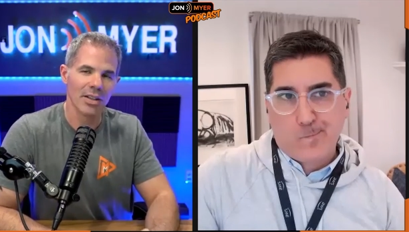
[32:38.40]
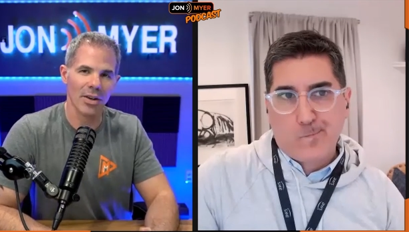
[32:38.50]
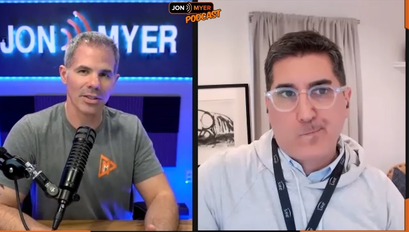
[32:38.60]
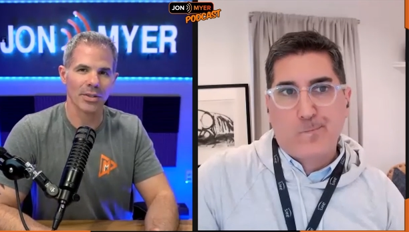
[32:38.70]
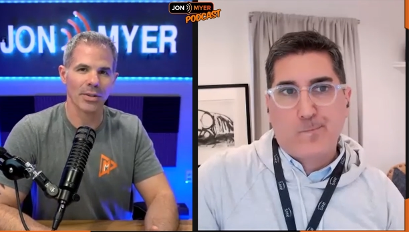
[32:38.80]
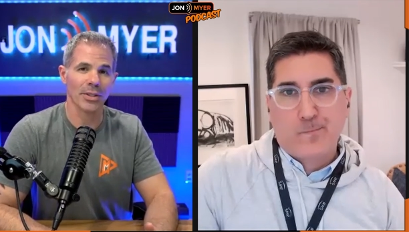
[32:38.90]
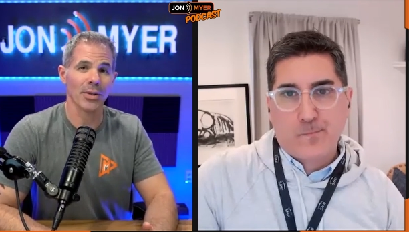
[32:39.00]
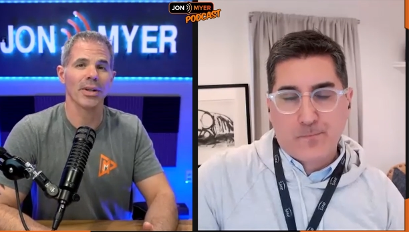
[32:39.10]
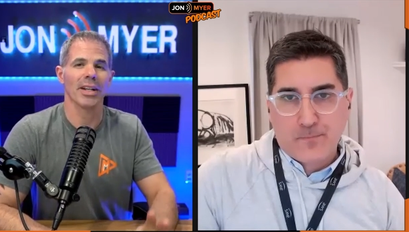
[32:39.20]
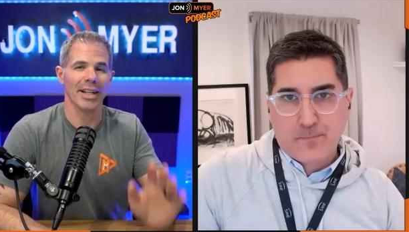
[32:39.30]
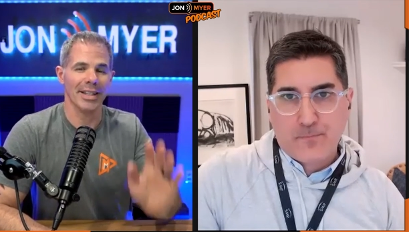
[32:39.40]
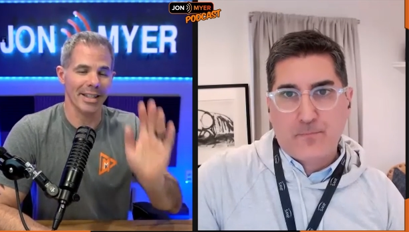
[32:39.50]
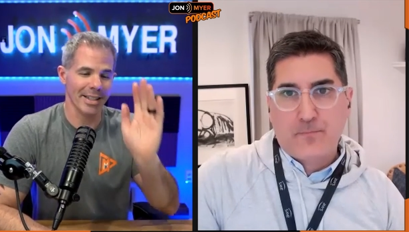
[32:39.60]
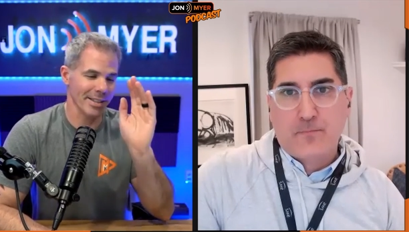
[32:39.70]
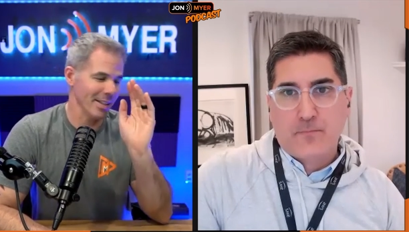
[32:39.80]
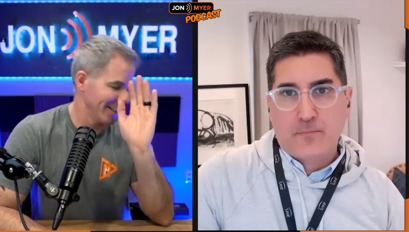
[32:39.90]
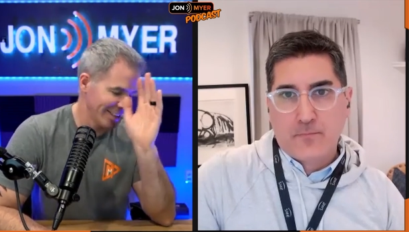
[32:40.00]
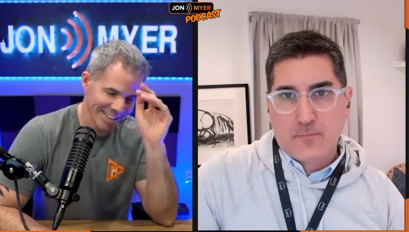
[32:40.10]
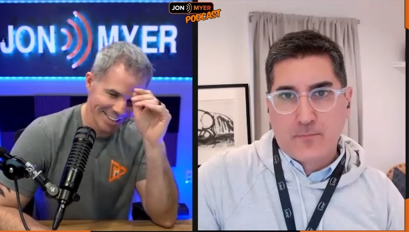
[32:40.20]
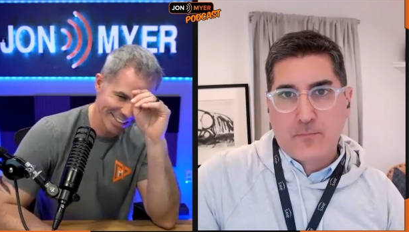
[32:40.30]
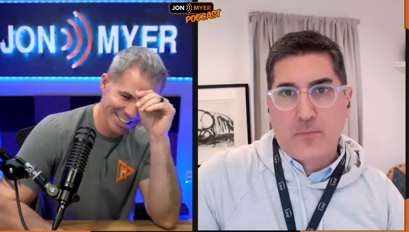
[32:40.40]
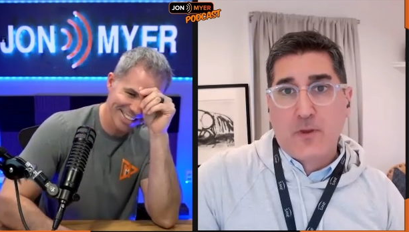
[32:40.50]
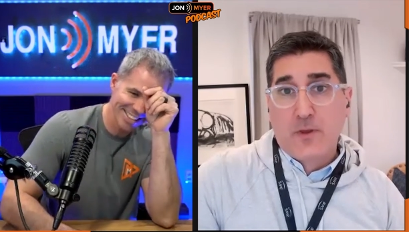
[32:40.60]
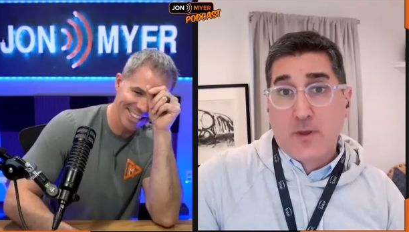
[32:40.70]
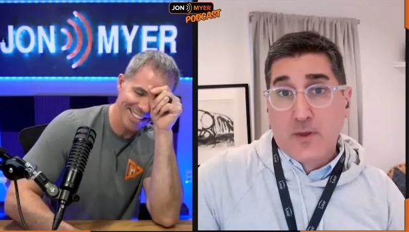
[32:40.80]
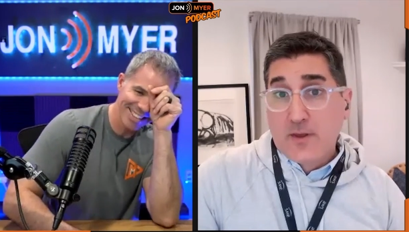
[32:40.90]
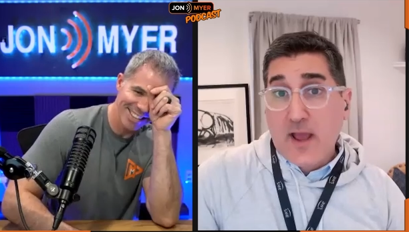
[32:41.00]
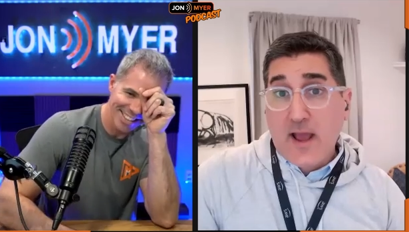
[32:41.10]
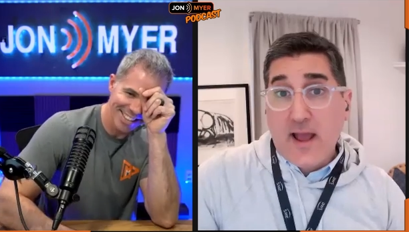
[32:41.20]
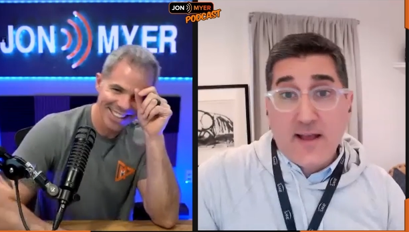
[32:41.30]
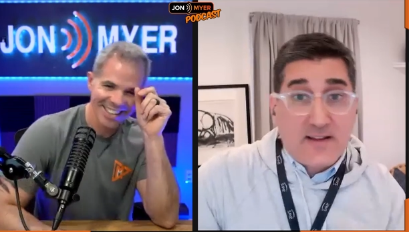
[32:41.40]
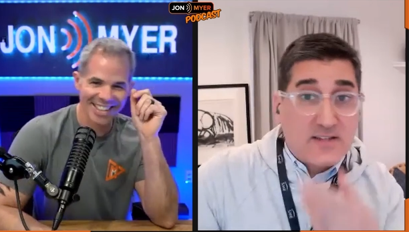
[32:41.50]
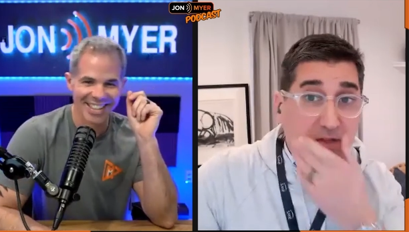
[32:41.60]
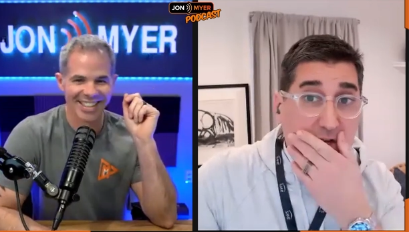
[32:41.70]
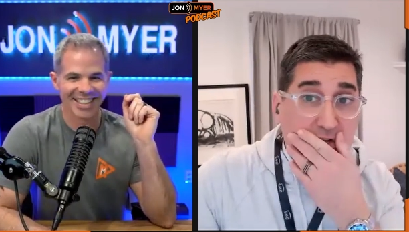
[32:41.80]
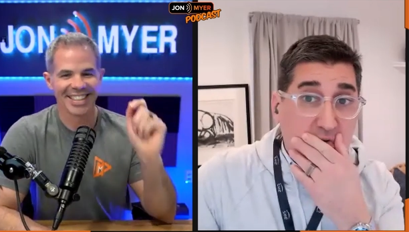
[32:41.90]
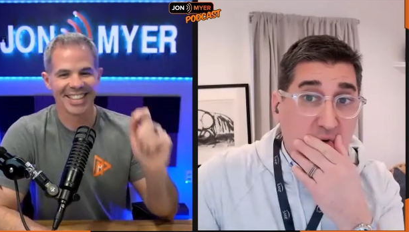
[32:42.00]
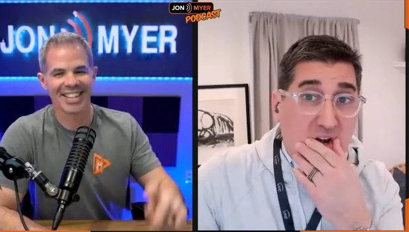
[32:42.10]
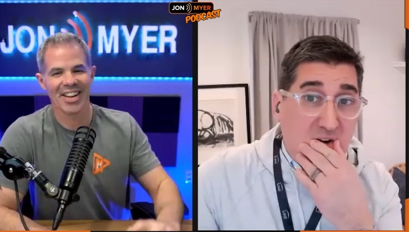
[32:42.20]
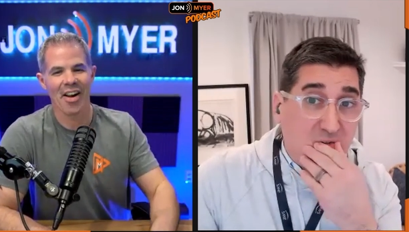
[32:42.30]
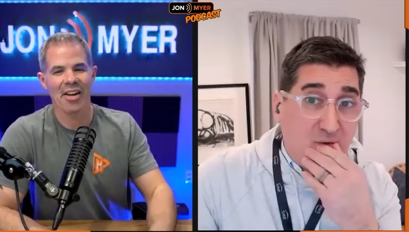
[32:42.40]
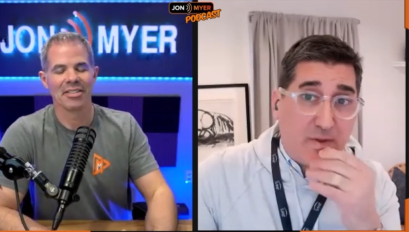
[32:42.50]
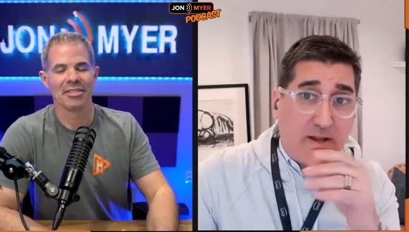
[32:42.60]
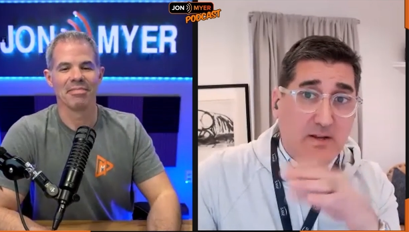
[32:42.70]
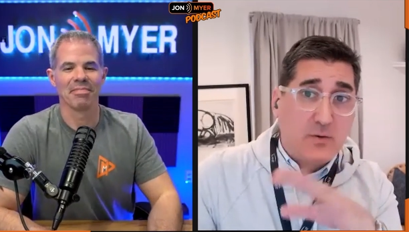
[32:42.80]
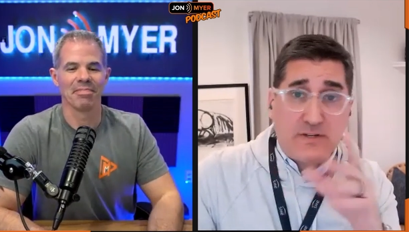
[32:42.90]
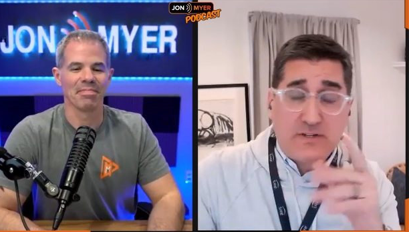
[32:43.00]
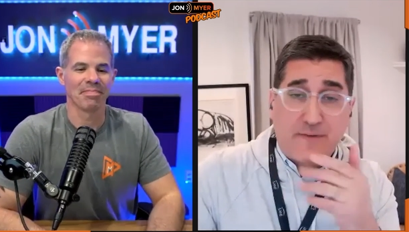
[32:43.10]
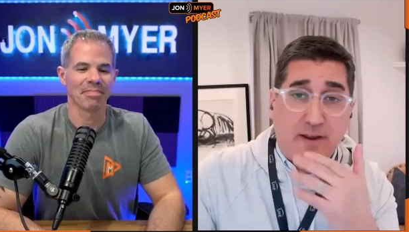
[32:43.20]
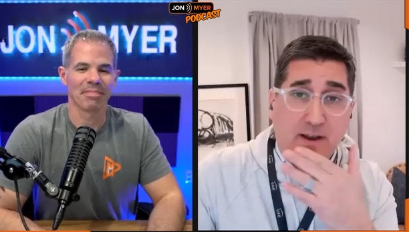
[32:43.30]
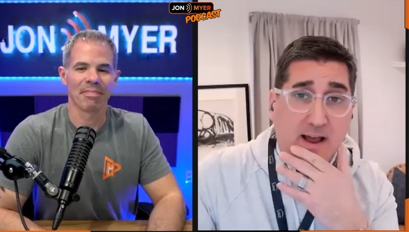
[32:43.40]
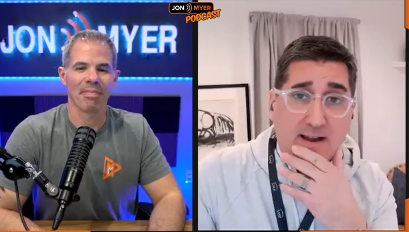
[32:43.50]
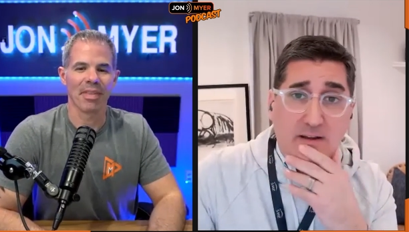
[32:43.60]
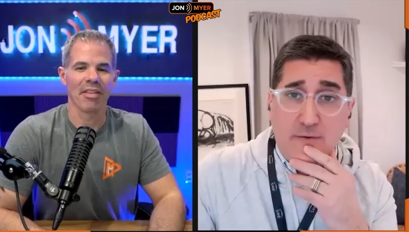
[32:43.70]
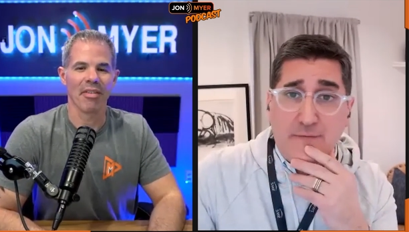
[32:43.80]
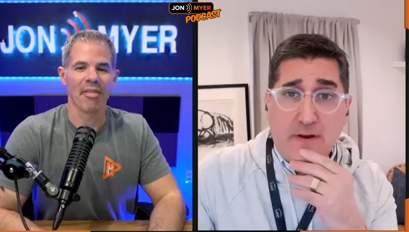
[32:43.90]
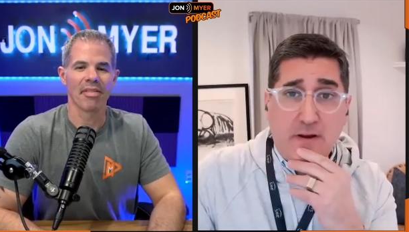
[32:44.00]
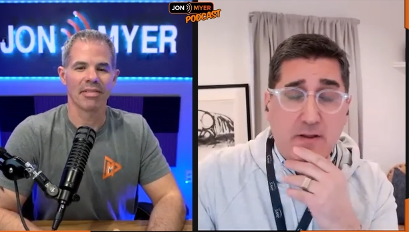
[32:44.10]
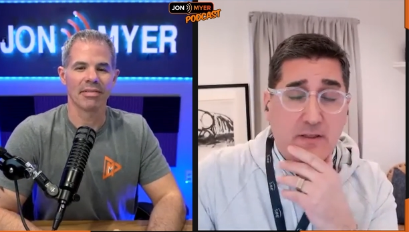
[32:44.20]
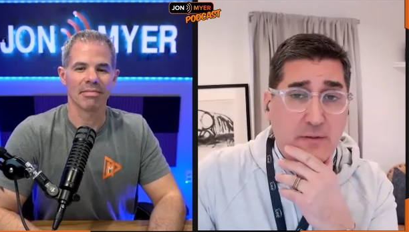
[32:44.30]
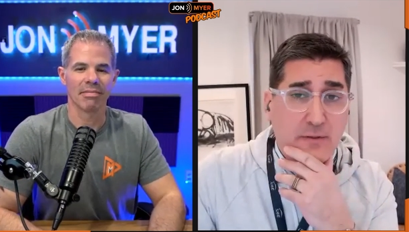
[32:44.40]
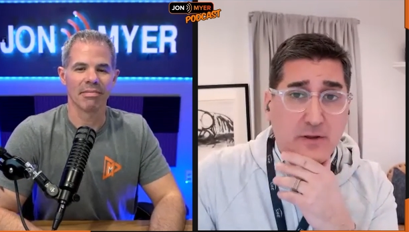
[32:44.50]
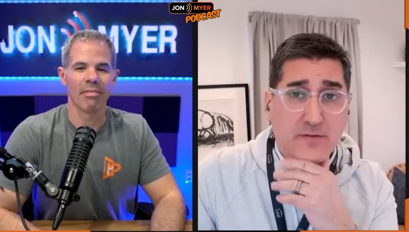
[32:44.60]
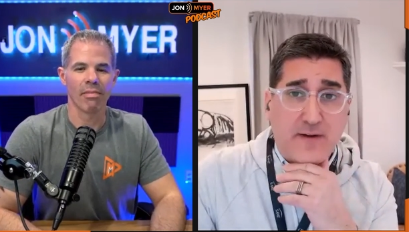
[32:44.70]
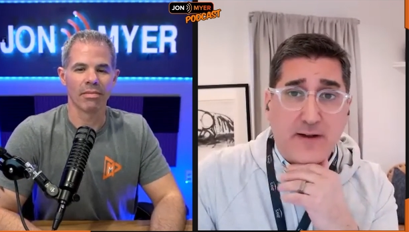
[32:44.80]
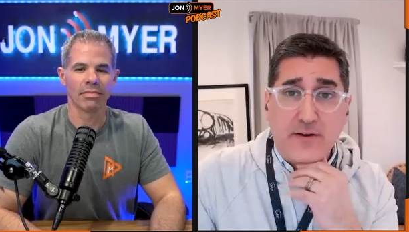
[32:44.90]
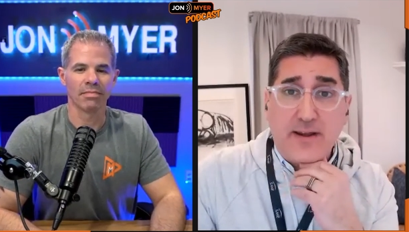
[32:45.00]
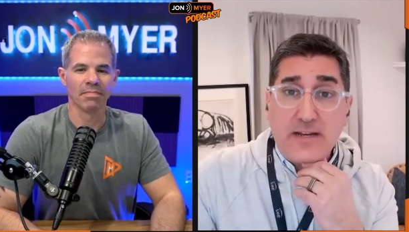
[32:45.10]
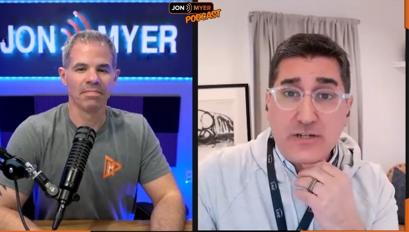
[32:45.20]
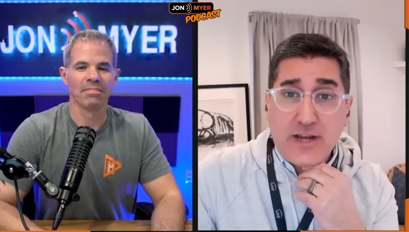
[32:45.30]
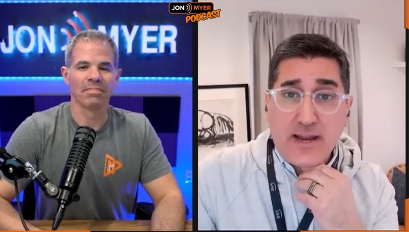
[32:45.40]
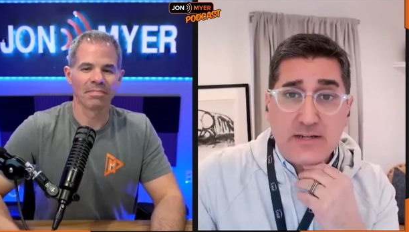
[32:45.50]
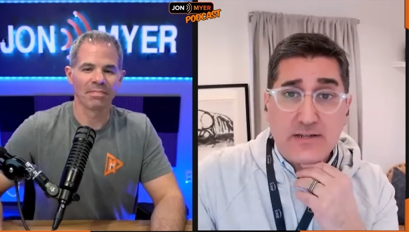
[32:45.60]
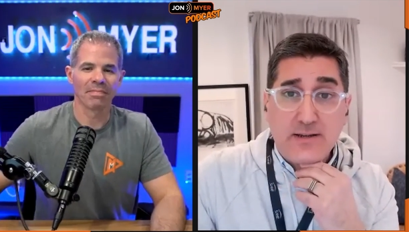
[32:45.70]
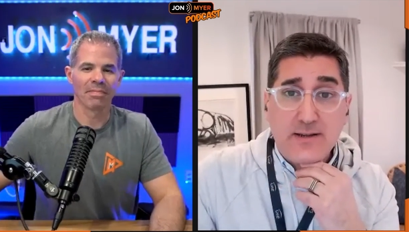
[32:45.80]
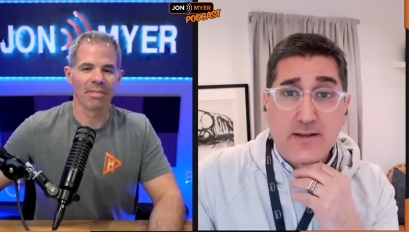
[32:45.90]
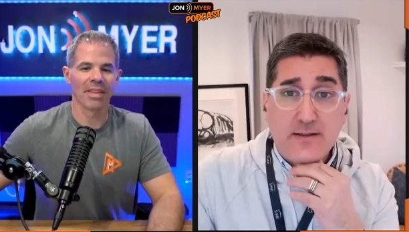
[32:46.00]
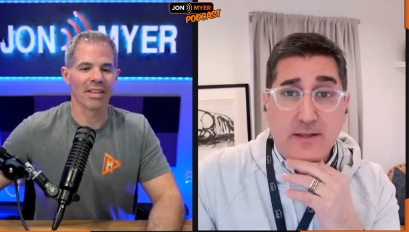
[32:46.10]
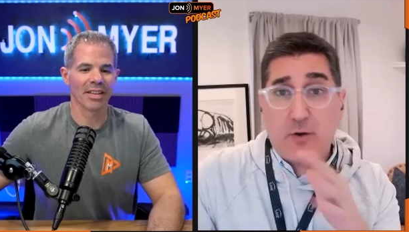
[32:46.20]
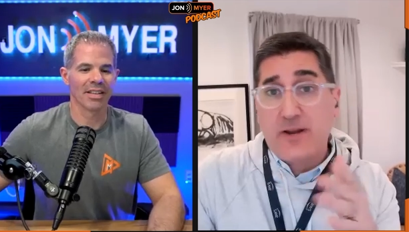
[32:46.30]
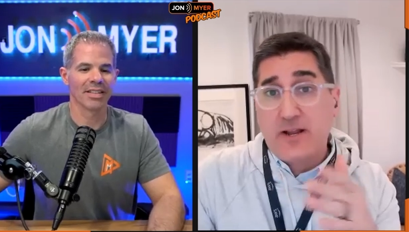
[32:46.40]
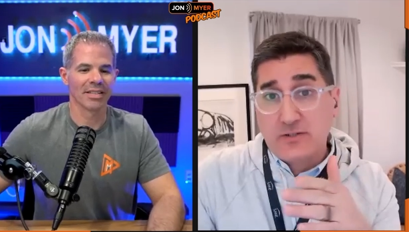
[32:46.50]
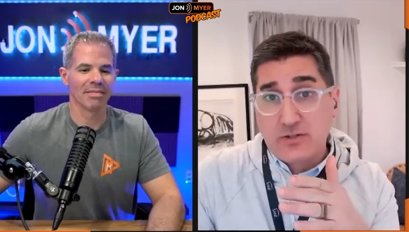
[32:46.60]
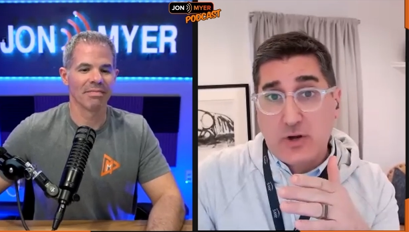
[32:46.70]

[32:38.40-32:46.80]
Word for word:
Speaker 1: long story short, I did it.
Speaker 2: Yeah, and that's the thing too, right? If you're like doing stuff online and you figure you think you found an edge case that nobody else is